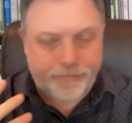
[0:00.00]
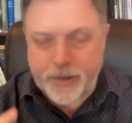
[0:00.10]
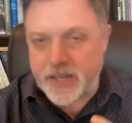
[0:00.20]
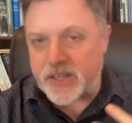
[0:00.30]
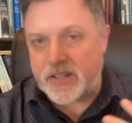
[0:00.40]

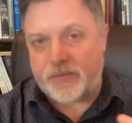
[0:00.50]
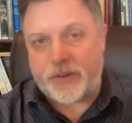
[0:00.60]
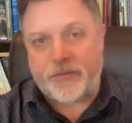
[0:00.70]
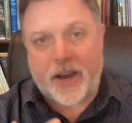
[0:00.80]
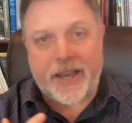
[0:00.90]
pieces of
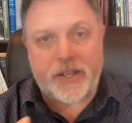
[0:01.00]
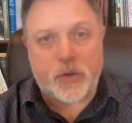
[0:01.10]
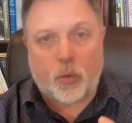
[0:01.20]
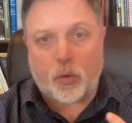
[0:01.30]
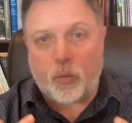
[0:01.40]
advice
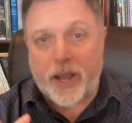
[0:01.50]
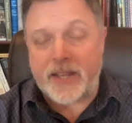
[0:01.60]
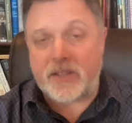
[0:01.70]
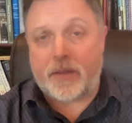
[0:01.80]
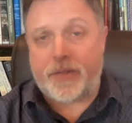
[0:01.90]
or
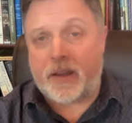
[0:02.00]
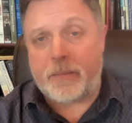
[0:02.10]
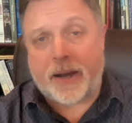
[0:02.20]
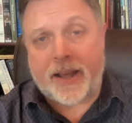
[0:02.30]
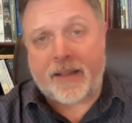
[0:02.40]
ways to think
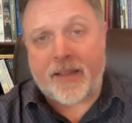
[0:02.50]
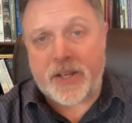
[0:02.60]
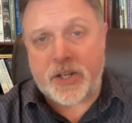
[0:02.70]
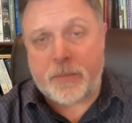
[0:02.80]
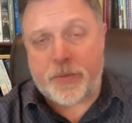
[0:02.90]
about
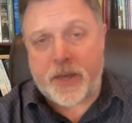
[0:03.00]
allyship,